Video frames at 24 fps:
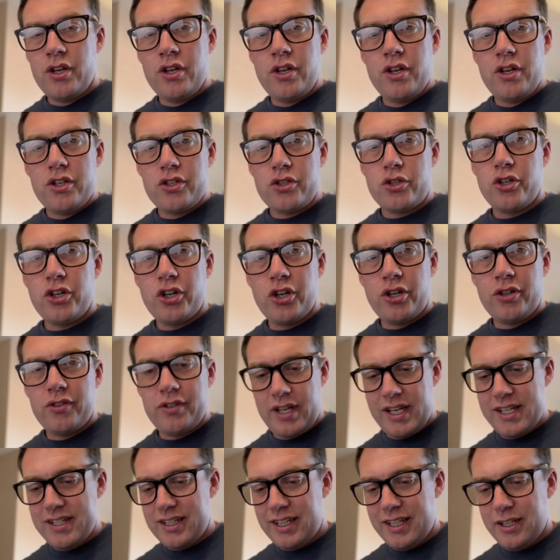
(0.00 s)
So
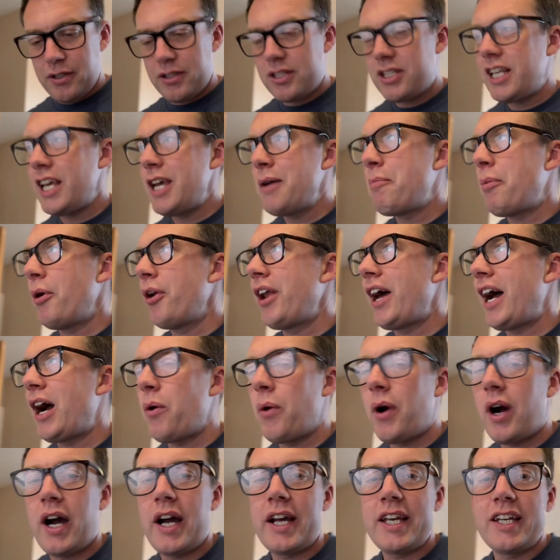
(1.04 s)
here's a little tip on how
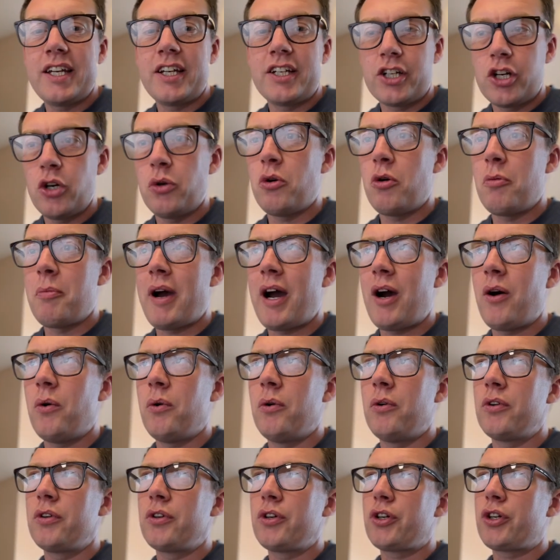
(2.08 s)
I go about
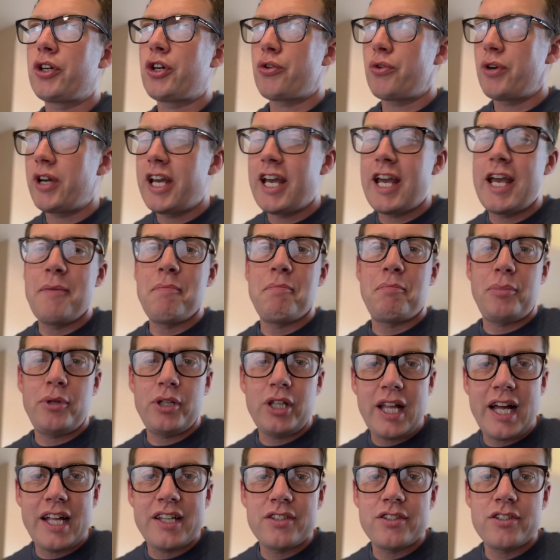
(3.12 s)
creating
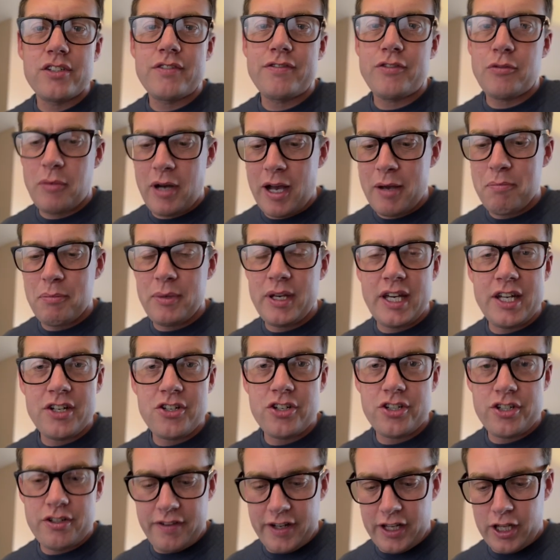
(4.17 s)
plans for my major
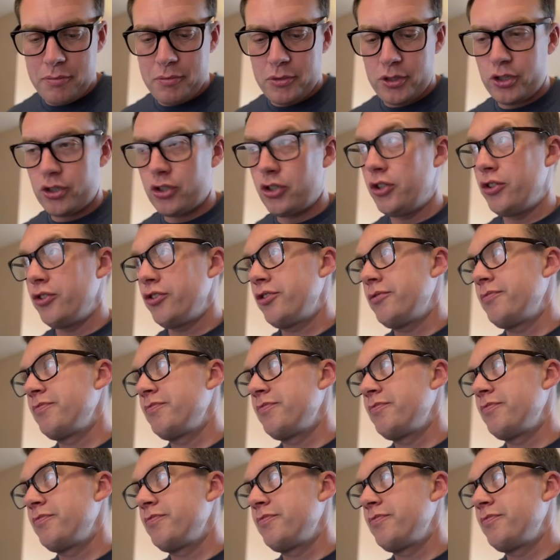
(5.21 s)
development goals.